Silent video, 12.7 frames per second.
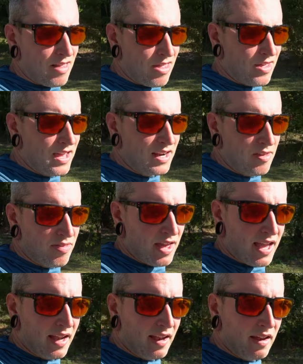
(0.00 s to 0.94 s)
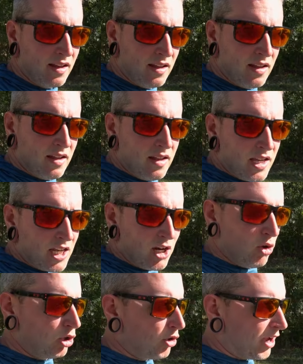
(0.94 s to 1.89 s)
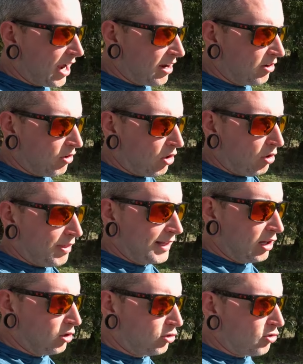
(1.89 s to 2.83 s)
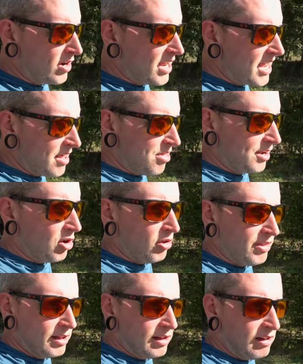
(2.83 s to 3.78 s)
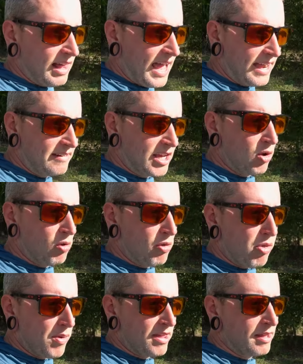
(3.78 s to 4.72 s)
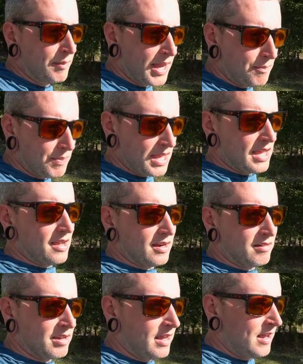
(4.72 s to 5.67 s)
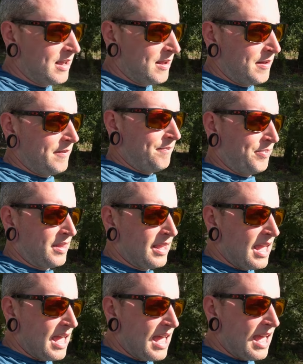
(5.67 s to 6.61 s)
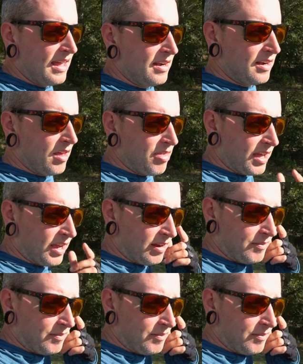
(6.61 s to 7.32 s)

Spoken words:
see anything, you know, looking under all the little trees and all the little hidey holes where they might be, and yeah, nothing.